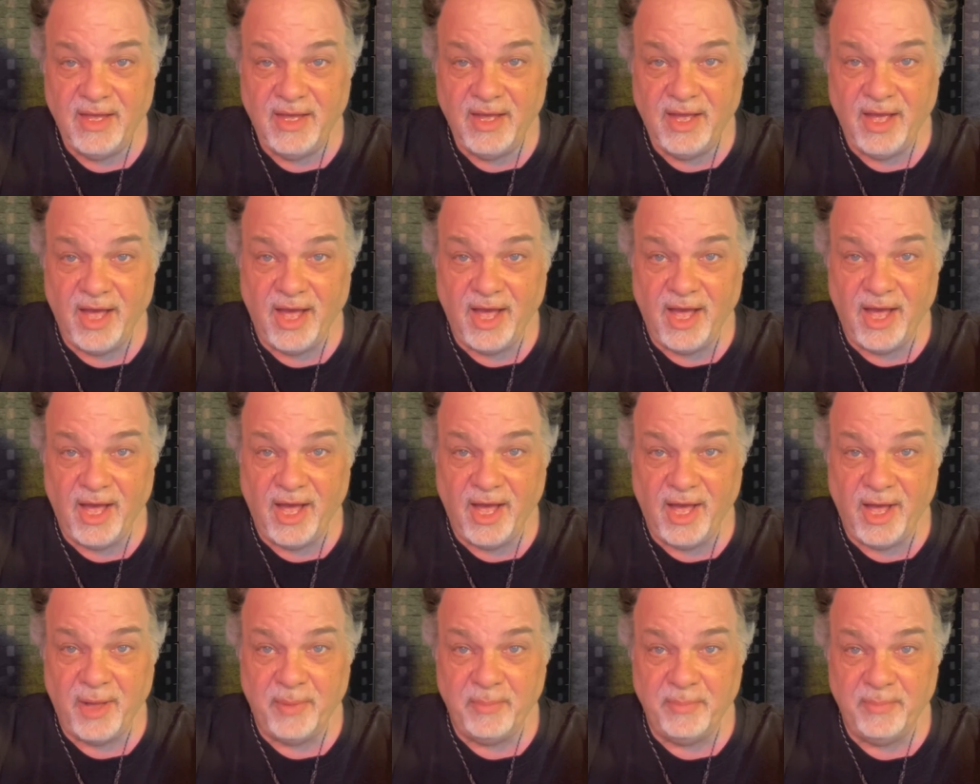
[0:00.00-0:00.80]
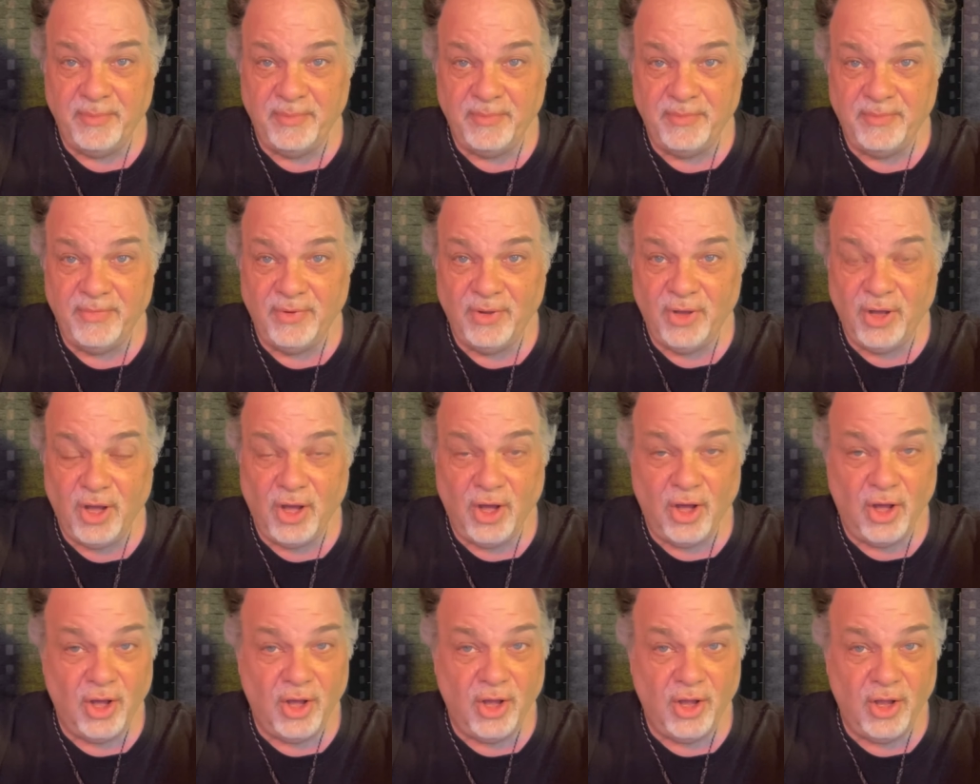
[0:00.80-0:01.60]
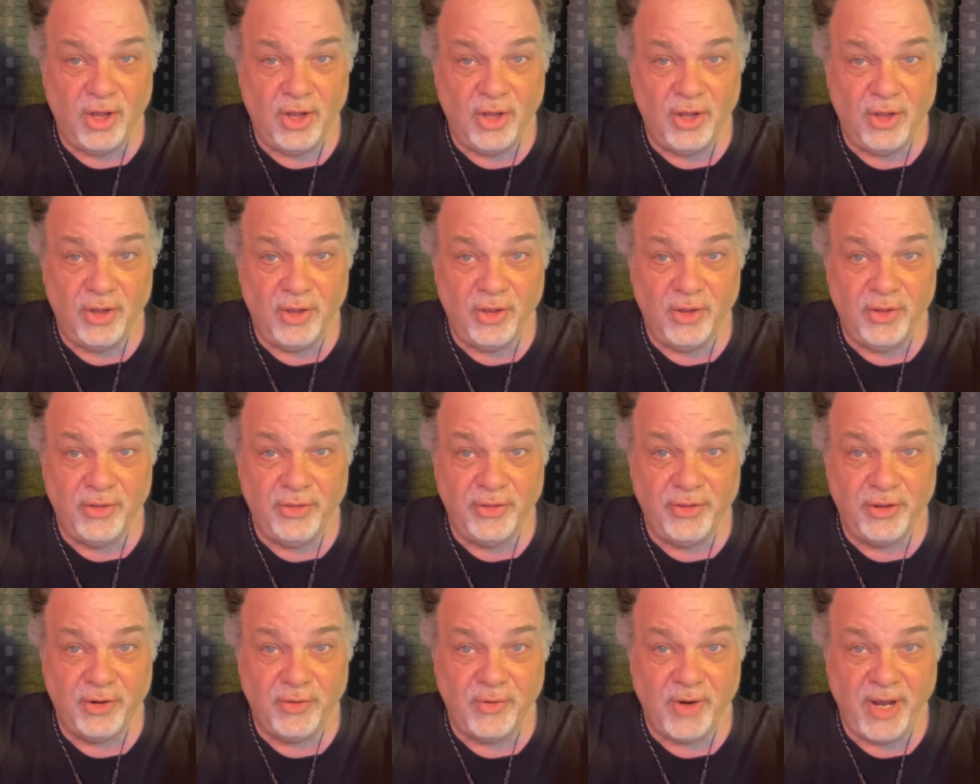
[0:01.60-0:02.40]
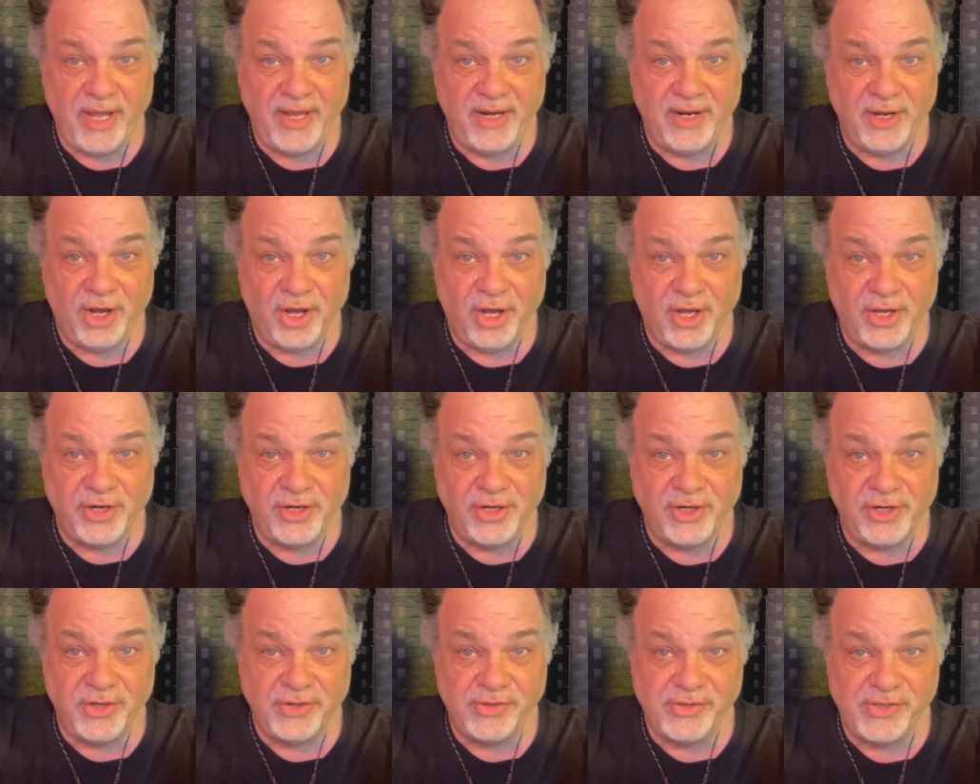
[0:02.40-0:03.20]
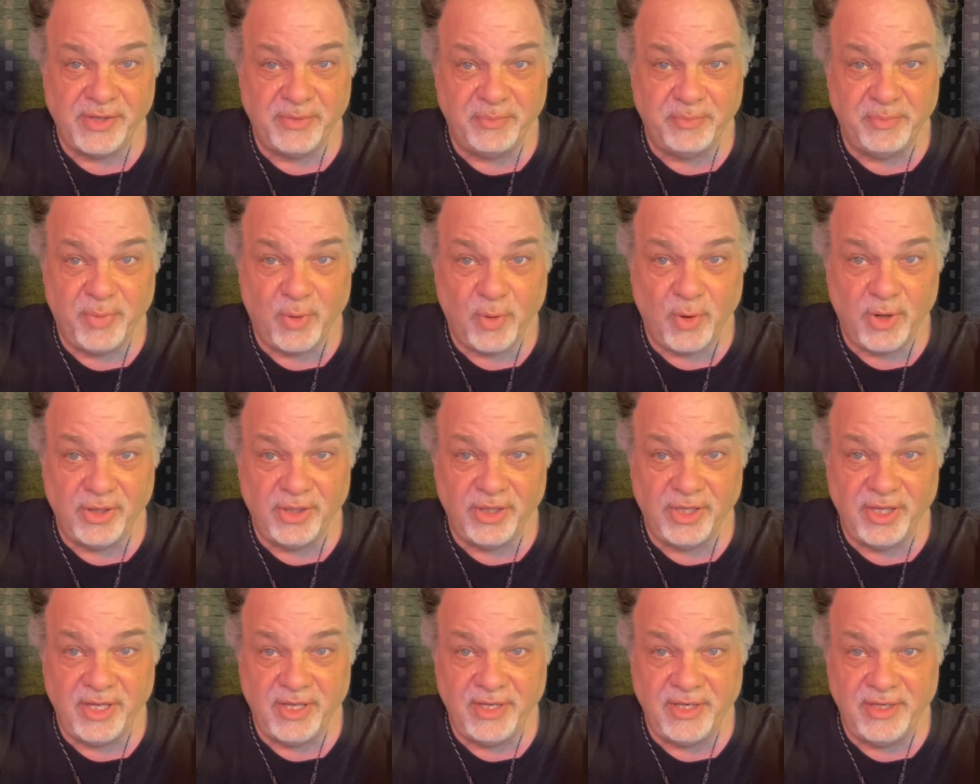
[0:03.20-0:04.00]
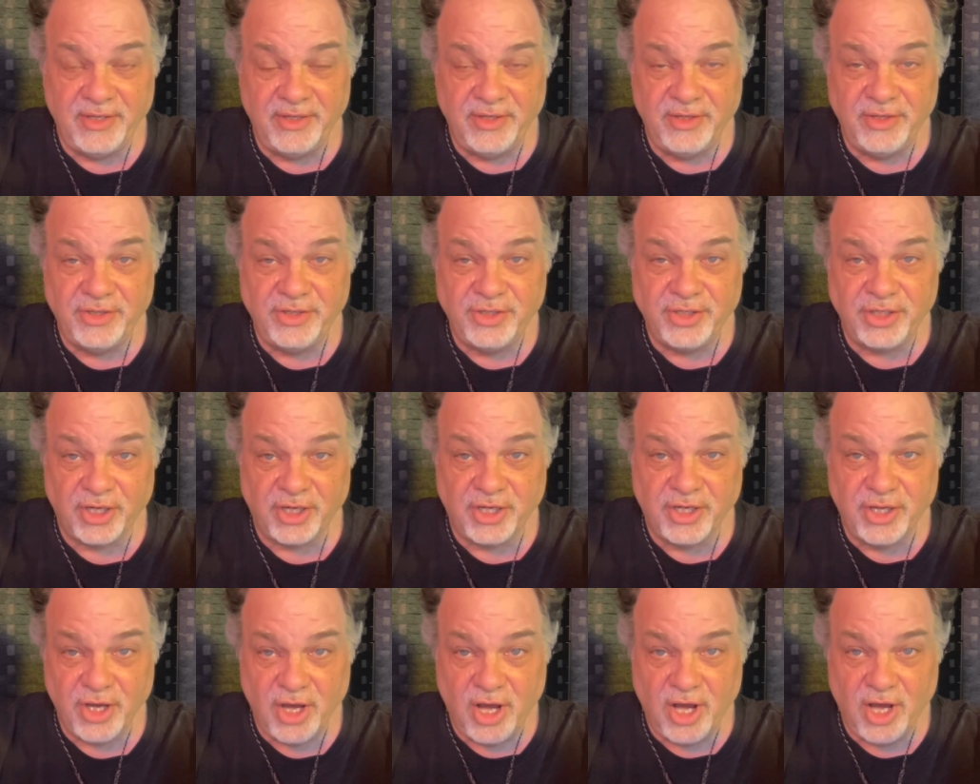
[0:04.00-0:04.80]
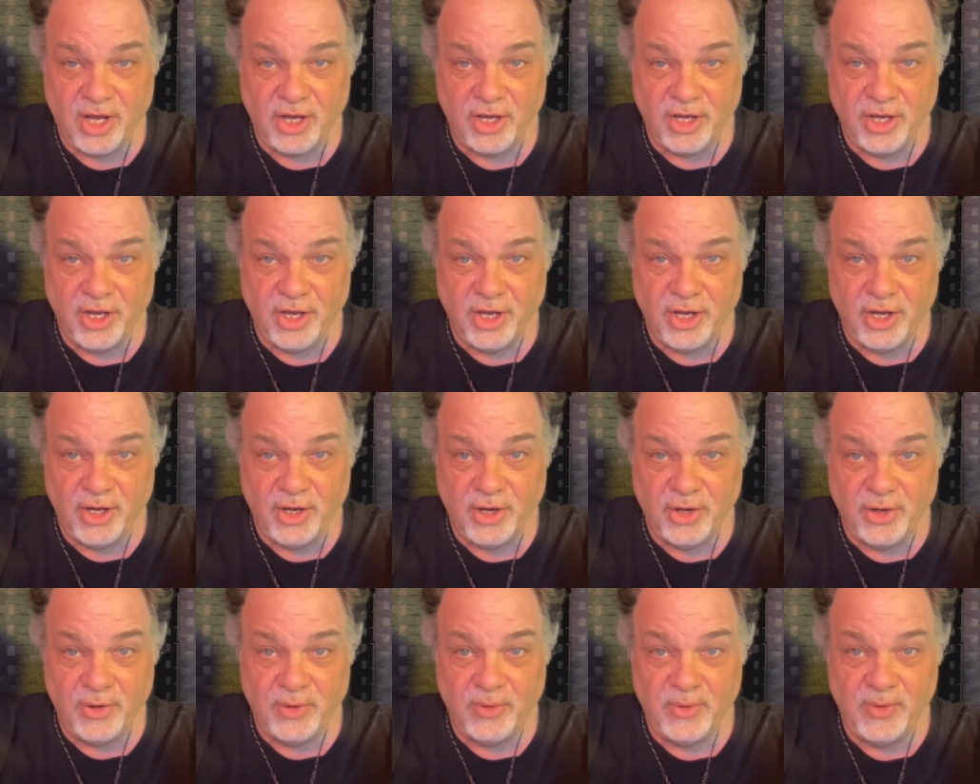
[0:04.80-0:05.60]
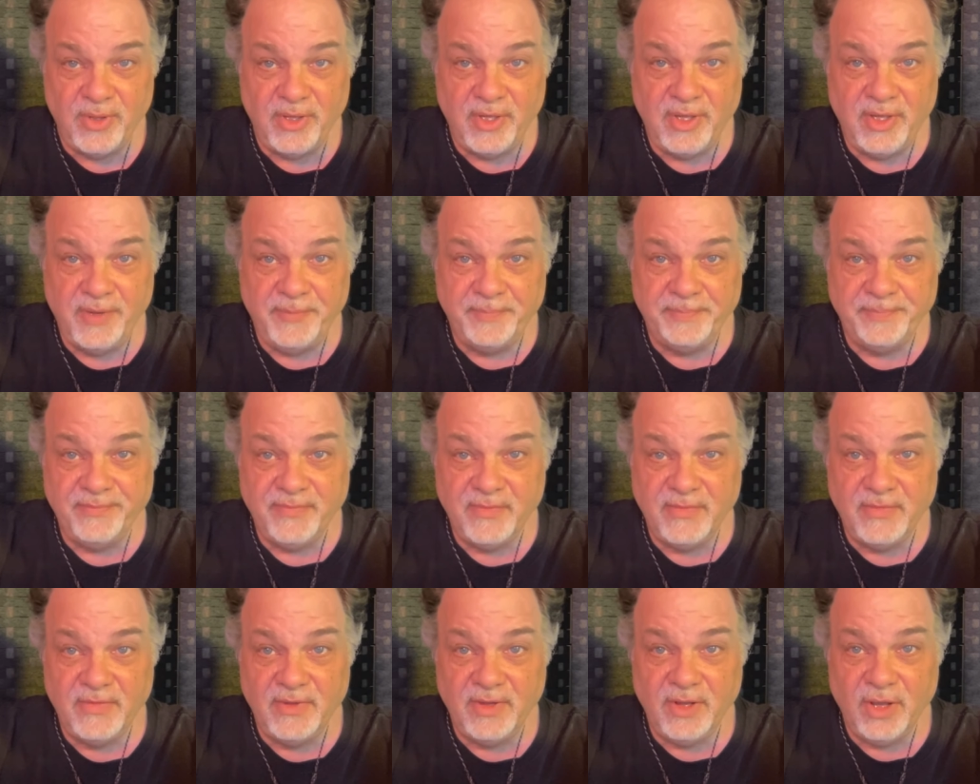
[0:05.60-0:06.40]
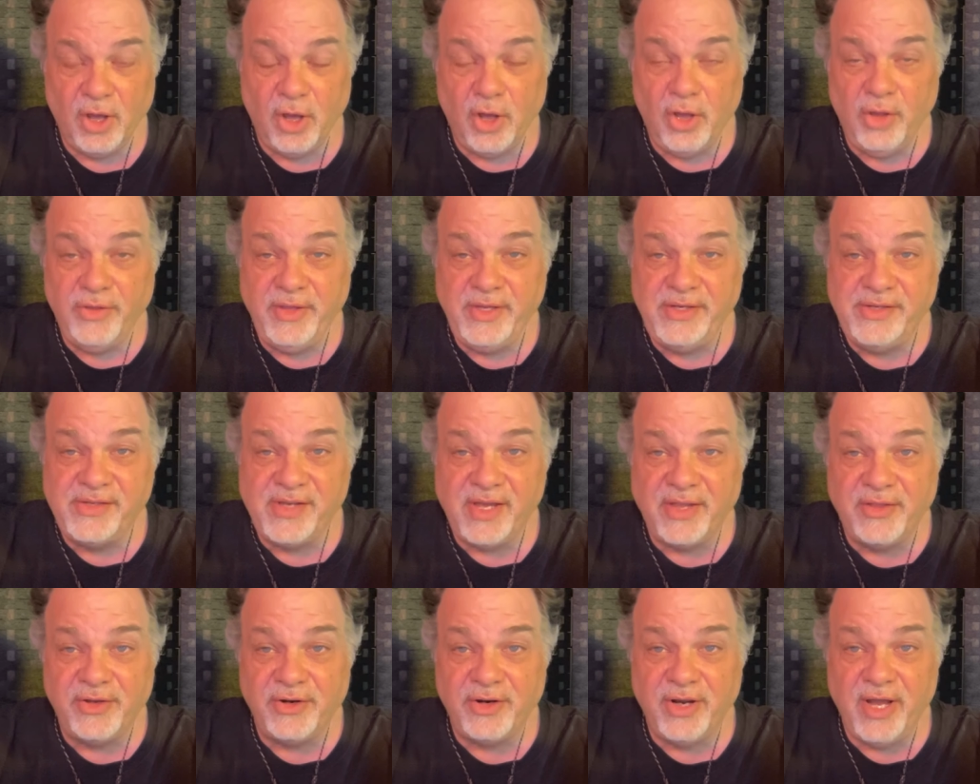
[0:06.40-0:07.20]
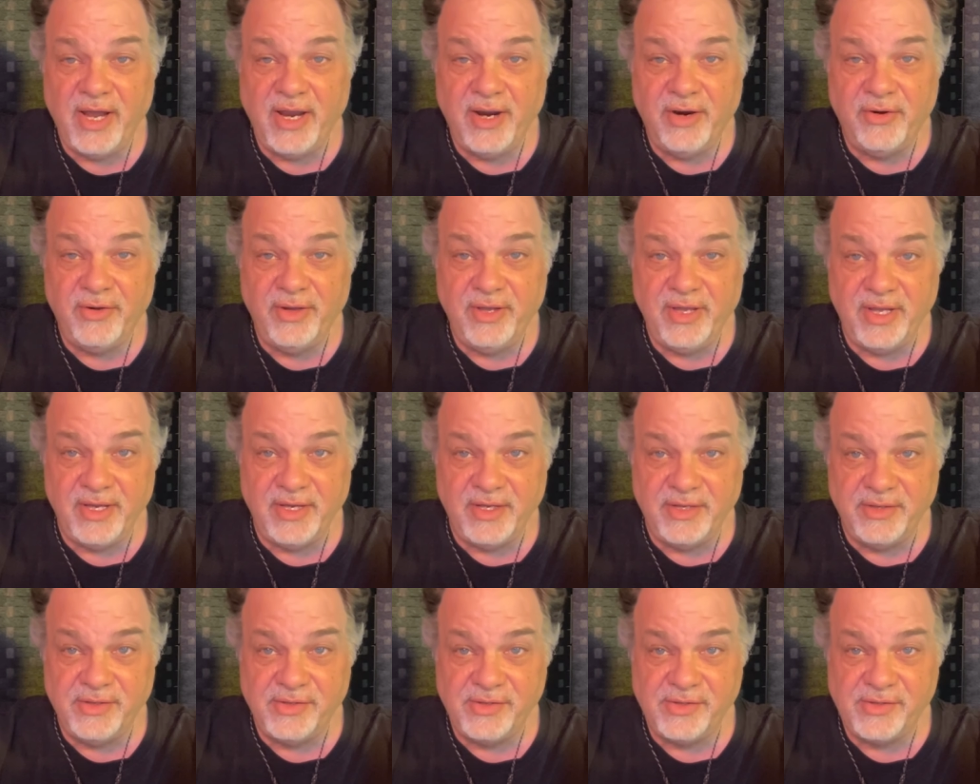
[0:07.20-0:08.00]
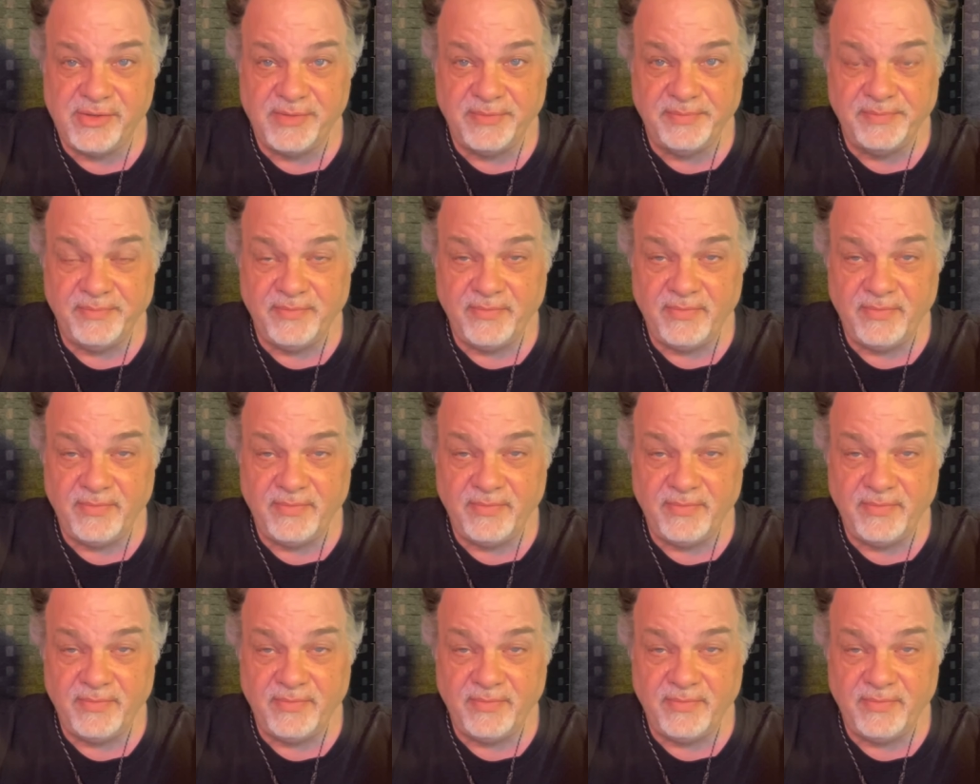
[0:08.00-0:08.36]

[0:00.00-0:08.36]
Um, all the great auditors in Portland, Chicago, all these other areas,